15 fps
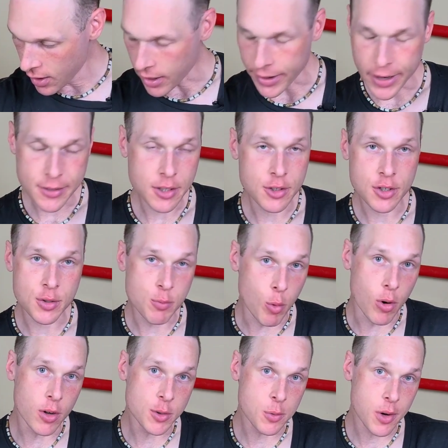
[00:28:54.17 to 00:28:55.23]
I guess he just
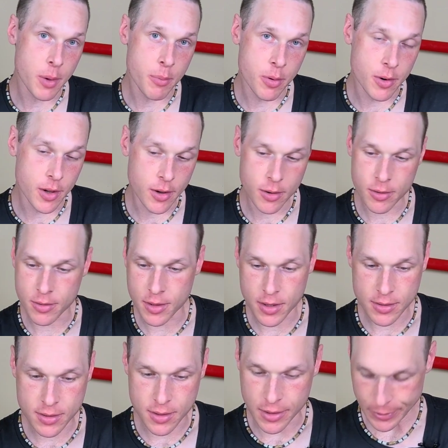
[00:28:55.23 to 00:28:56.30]
wants what I put out, and
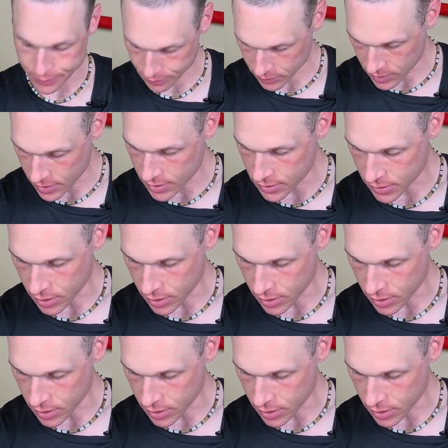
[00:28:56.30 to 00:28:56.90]
that's it, and then he's